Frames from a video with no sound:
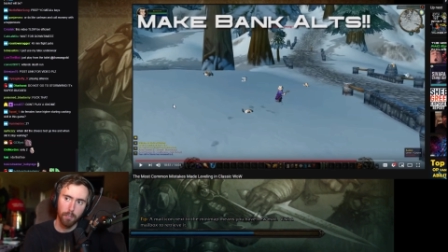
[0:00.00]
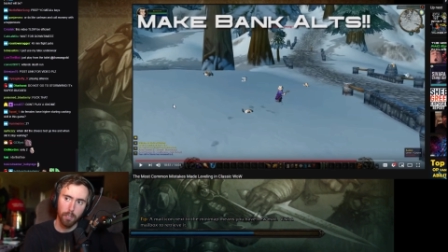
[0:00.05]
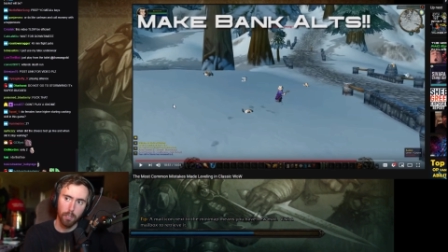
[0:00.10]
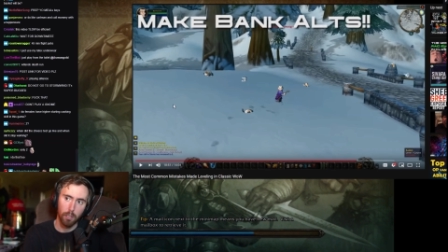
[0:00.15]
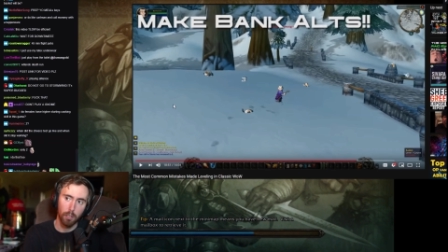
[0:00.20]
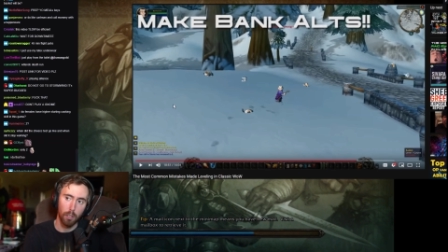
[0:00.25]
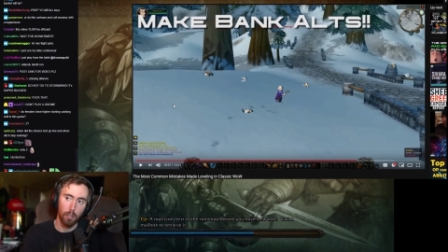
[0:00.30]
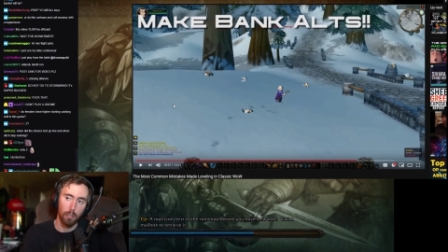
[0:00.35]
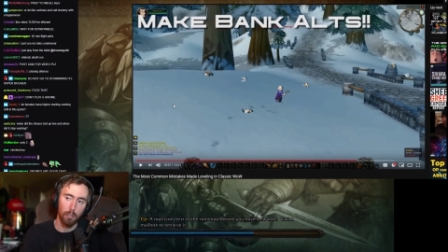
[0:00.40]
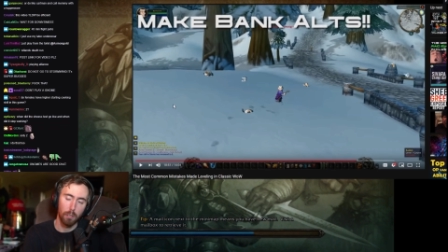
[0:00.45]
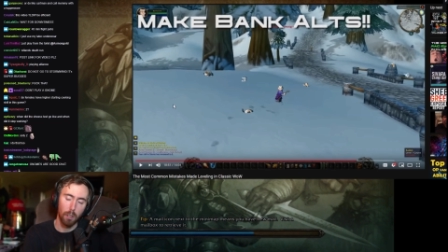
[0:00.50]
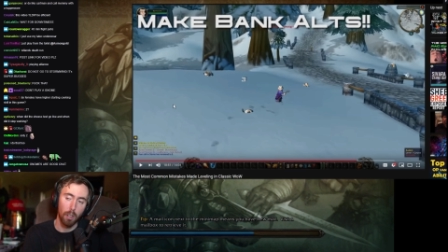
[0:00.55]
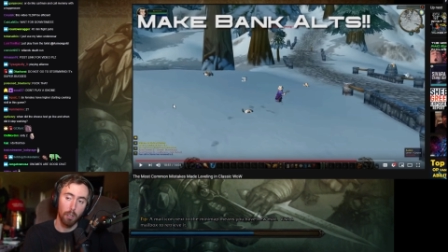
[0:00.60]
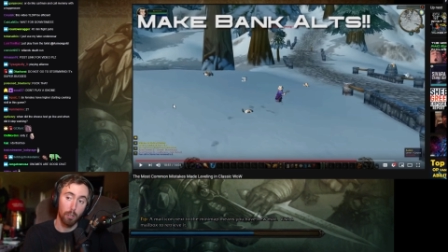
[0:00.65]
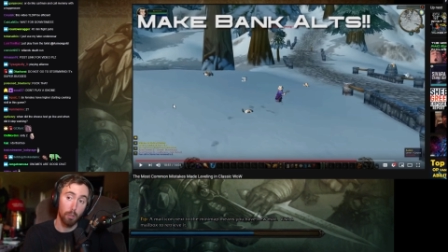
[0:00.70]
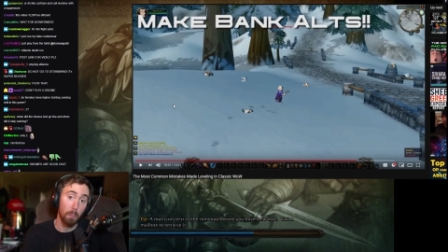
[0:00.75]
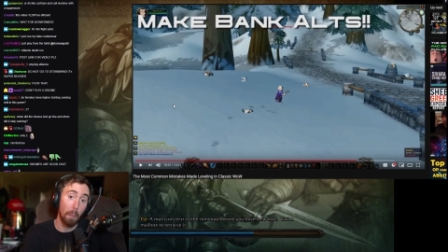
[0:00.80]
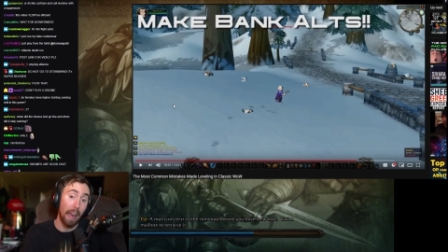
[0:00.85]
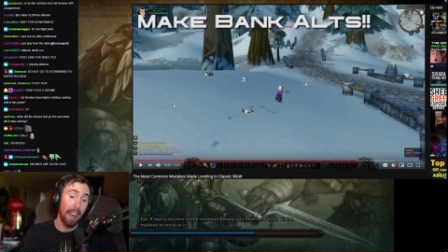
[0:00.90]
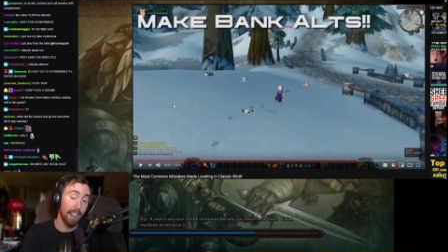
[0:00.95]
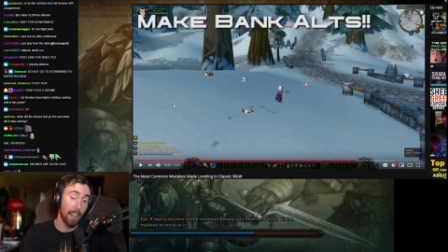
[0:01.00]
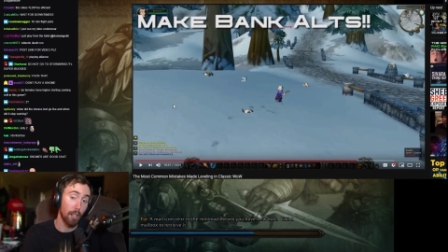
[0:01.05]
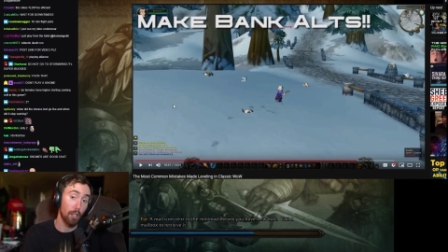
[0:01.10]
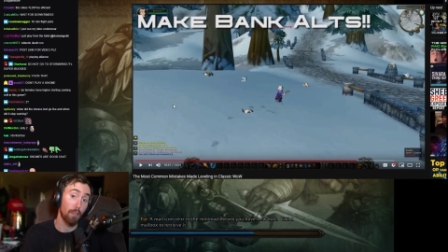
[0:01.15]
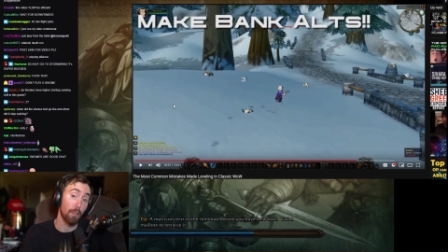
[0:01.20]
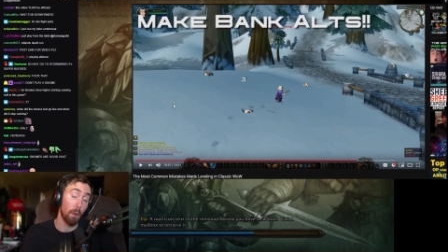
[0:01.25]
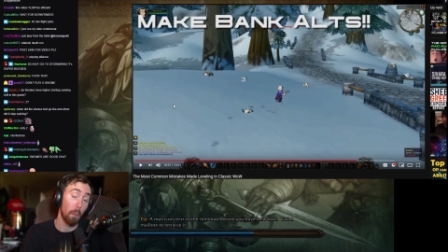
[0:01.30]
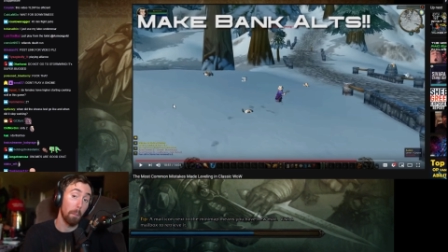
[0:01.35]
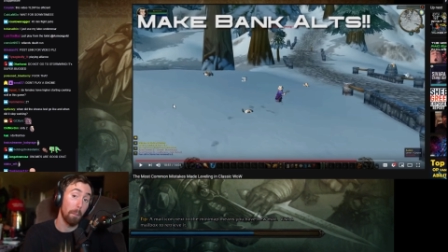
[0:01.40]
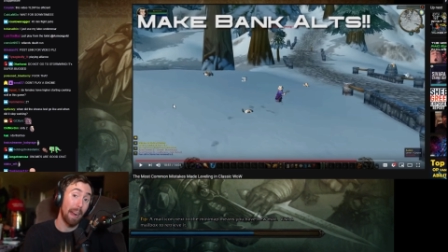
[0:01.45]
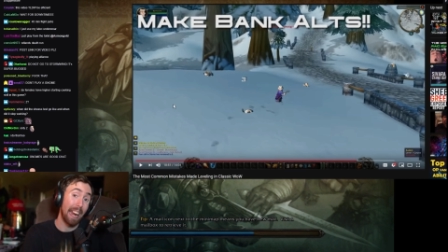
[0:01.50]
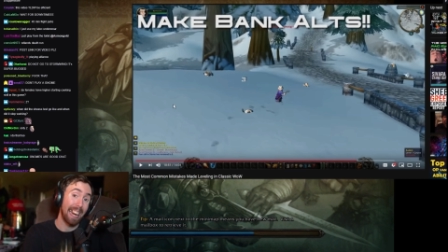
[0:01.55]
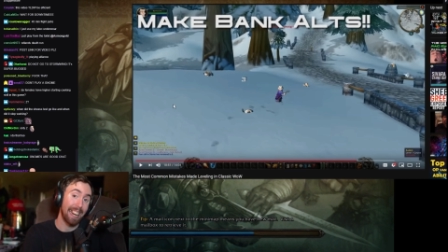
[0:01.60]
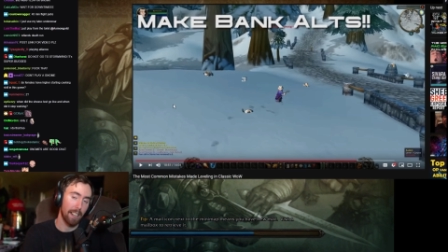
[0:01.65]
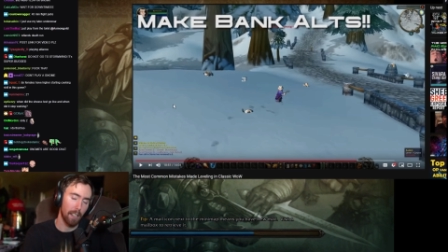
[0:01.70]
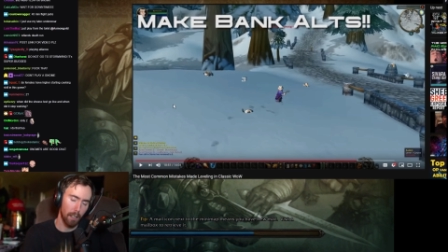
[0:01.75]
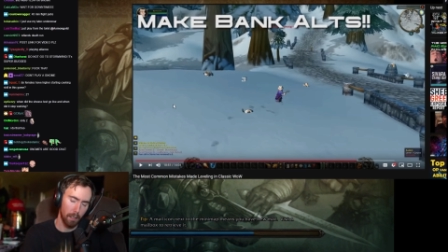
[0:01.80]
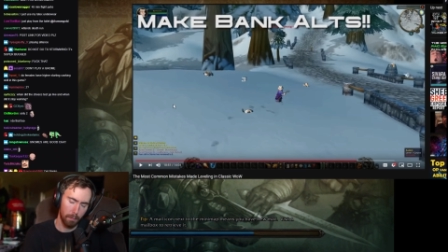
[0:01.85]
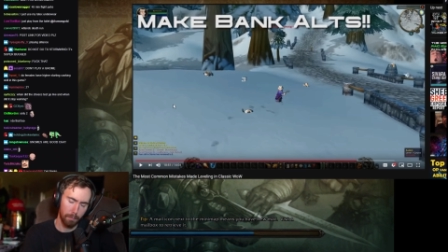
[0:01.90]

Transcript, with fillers: It's uh, Spanish for bank.